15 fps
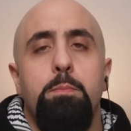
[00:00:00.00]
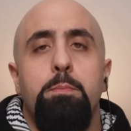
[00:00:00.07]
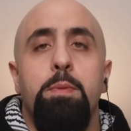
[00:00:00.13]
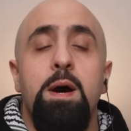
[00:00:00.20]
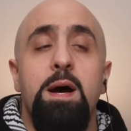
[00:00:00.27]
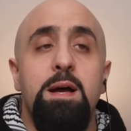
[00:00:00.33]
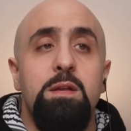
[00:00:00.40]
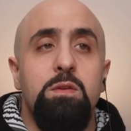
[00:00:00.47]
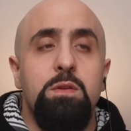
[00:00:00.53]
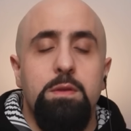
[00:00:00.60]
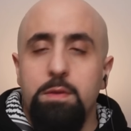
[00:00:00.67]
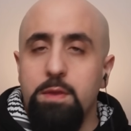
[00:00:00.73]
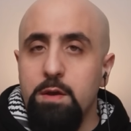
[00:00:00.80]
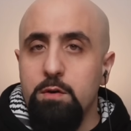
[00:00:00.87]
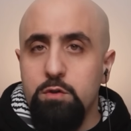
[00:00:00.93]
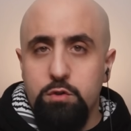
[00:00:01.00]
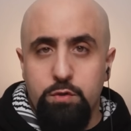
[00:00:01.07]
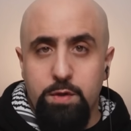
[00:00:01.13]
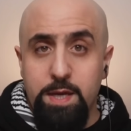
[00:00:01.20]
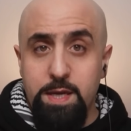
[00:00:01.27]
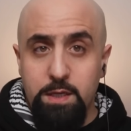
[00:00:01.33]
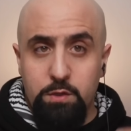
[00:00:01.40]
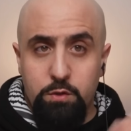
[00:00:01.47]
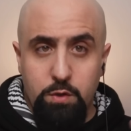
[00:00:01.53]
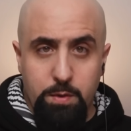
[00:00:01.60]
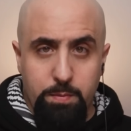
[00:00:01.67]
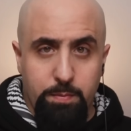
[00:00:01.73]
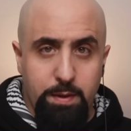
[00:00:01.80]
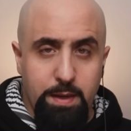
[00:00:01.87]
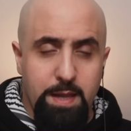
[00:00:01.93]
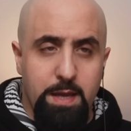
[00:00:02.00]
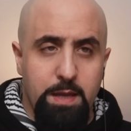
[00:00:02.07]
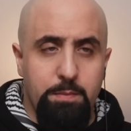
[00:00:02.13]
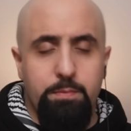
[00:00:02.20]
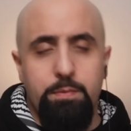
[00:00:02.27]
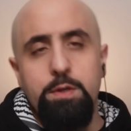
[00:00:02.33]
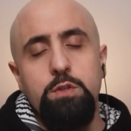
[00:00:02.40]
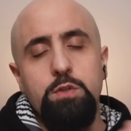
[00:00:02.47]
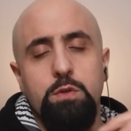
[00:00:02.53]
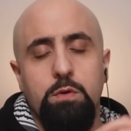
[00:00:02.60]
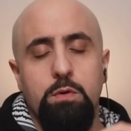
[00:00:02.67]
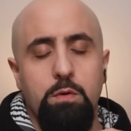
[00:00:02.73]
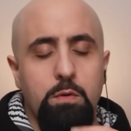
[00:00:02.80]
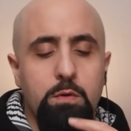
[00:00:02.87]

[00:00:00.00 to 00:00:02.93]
But they're trying to apply pressure